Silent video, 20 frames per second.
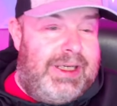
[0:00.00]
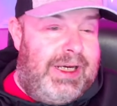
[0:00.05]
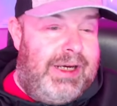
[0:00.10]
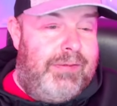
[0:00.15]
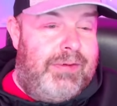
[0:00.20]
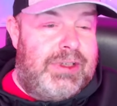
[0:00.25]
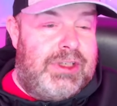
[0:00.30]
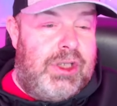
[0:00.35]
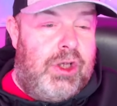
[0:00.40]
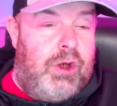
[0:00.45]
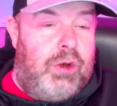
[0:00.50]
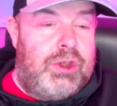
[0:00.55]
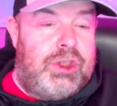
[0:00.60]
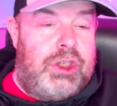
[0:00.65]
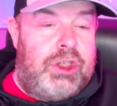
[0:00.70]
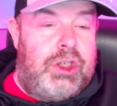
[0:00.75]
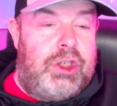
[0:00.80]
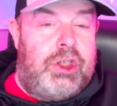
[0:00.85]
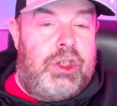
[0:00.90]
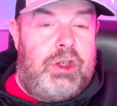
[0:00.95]
if it's
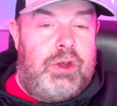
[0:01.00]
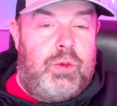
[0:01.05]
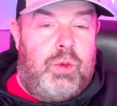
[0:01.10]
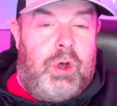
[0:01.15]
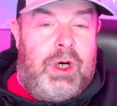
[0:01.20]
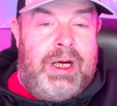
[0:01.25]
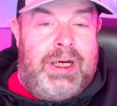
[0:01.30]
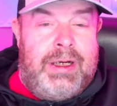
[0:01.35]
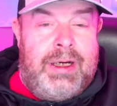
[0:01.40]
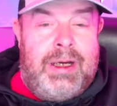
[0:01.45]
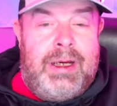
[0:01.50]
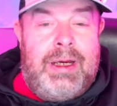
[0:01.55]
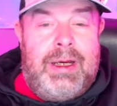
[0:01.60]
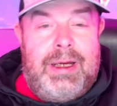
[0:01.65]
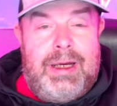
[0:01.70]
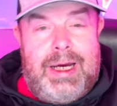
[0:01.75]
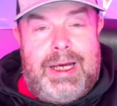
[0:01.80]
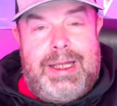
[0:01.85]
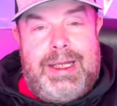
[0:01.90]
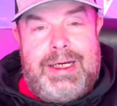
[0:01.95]
closer to 2 1,
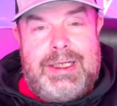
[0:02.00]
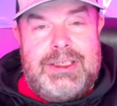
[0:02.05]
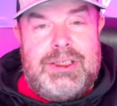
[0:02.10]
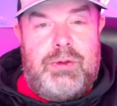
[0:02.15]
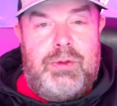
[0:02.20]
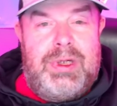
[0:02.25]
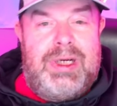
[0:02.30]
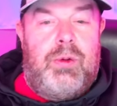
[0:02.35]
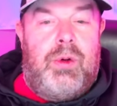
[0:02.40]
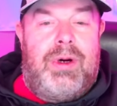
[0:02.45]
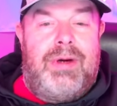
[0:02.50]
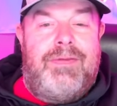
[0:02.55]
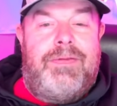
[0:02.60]
I think it's 3 1,